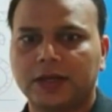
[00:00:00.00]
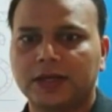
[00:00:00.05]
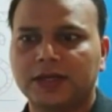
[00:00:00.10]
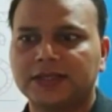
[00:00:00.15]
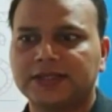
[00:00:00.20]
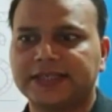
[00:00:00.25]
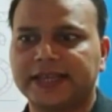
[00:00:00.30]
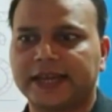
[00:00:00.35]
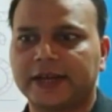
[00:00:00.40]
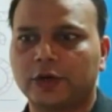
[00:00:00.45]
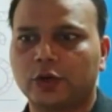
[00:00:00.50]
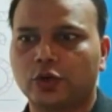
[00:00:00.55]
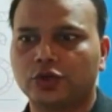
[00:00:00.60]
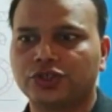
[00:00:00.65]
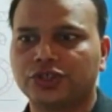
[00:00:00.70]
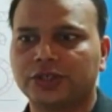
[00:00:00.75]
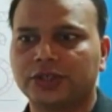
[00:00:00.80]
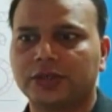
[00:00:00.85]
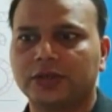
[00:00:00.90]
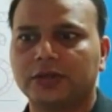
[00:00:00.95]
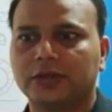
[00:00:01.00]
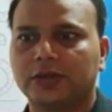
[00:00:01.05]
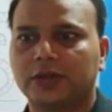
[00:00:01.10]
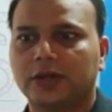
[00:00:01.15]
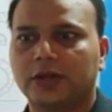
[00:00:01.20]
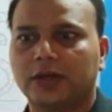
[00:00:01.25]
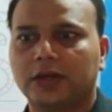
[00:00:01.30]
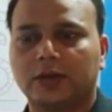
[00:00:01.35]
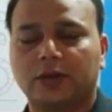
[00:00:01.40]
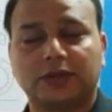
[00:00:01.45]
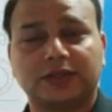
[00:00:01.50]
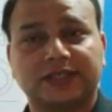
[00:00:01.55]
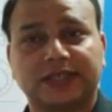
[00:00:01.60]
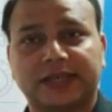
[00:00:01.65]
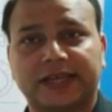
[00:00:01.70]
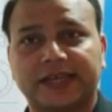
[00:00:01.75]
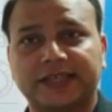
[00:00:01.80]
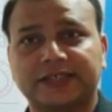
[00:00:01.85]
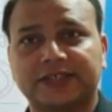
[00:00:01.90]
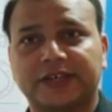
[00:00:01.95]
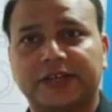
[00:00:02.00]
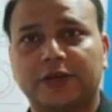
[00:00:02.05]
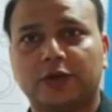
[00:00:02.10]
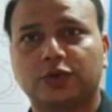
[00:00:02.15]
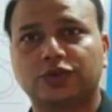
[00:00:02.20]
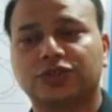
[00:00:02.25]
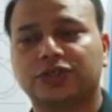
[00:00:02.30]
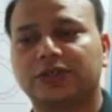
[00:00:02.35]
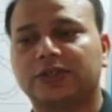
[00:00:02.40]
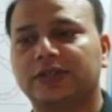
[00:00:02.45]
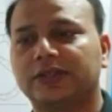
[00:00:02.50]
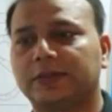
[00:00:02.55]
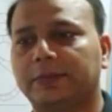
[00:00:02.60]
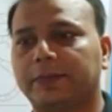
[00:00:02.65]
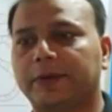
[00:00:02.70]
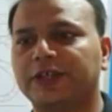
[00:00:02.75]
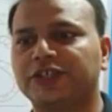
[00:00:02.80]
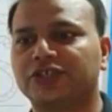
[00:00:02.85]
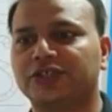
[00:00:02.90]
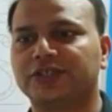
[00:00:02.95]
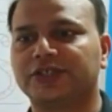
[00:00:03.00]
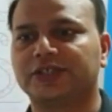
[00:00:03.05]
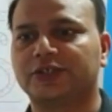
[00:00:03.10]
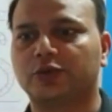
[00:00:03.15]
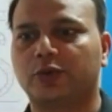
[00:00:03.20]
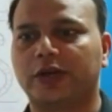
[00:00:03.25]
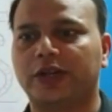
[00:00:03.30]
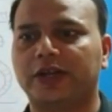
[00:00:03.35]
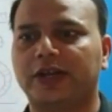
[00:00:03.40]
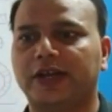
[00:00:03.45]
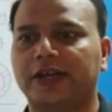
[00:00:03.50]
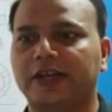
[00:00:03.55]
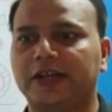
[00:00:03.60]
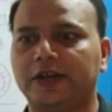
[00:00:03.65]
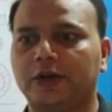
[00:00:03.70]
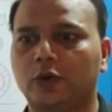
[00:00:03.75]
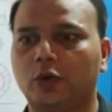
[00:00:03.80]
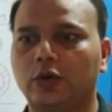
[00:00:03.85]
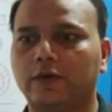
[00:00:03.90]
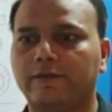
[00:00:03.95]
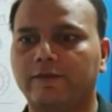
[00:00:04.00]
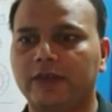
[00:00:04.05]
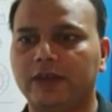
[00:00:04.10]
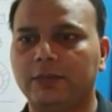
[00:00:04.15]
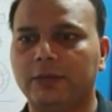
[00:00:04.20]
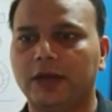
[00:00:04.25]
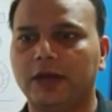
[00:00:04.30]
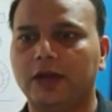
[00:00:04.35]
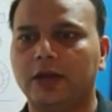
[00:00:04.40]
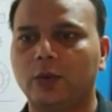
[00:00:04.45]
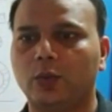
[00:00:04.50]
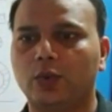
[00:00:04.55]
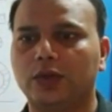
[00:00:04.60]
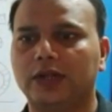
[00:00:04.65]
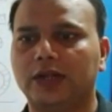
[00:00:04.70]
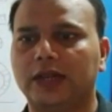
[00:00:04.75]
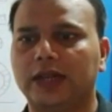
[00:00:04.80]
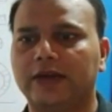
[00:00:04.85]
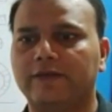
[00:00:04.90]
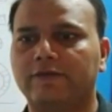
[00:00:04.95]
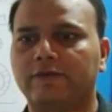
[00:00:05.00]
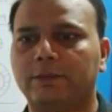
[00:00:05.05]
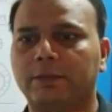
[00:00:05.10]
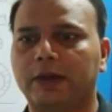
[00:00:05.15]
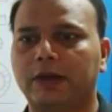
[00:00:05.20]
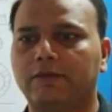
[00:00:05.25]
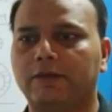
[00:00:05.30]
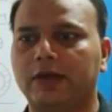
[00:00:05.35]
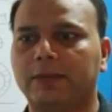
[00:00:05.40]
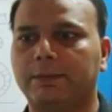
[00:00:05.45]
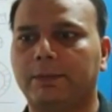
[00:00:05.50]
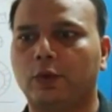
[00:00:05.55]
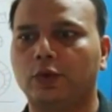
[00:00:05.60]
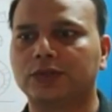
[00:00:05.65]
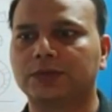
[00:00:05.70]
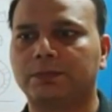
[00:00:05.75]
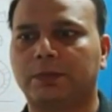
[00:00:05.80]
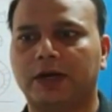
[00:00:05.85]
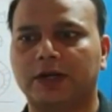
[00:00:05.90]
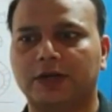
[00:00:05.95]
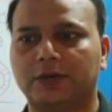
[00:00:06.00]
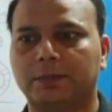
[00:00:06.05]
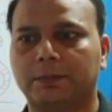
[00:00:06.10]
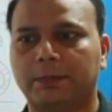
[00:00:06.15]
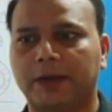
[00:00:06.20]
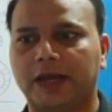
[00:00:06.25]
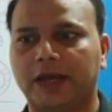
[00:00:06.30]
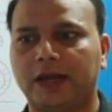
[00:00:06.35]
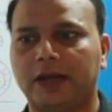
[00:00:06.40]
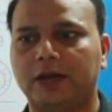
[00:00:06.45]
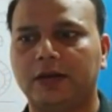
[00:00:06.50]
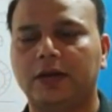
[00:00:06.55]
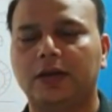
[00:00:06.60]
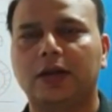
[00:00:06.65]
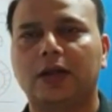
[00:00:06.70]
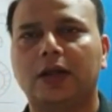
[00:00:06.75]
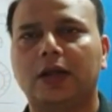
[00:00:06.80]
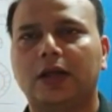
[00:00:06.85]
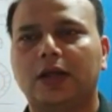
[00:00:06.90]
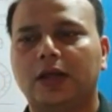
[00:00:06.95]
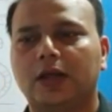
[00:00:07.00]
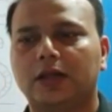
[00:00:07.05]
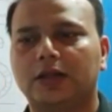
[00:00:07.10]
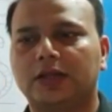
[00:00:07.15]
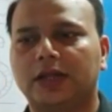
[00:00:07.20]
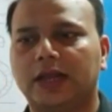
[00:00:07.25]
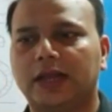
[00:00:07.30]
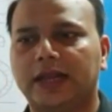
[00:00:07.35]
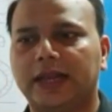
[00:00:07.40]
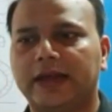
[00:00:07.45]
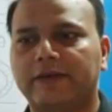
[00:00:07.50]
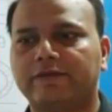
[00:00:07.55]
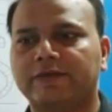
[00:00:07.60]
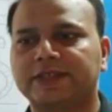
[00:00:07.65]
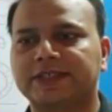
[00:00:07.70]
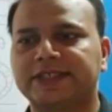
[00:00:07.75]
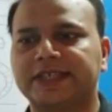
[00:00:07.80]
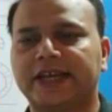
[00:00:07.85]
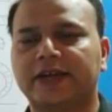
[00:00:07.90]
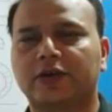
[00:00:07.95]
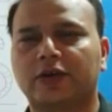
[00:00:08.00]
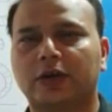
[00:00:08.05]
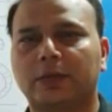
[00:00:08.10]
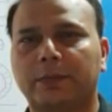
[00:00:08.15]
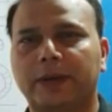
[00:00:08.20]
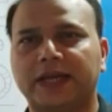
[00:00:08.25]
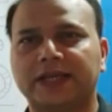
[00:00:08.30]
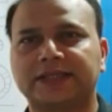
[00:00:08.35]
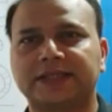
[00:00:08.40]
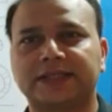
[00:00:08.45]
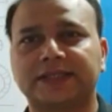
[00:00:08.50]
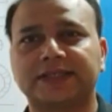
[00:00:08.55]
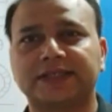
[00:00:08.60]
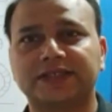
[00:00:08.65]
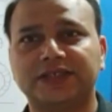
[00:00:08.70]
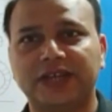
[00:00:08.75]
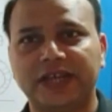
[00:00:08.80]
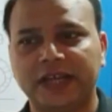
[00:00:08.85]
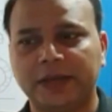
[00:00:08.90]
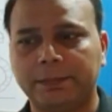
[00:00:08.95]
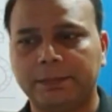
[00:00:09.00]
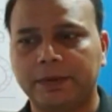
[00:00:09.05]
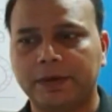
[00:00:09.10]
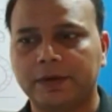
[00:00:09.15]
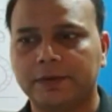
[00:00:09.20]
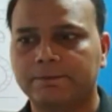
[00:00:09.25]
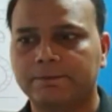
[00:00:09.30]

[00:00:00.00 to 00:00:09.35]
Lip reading: Second question, it's a case study question. The patient is a 29-year-old female with a left pelvic postpartum pain. The left sacral base is deep.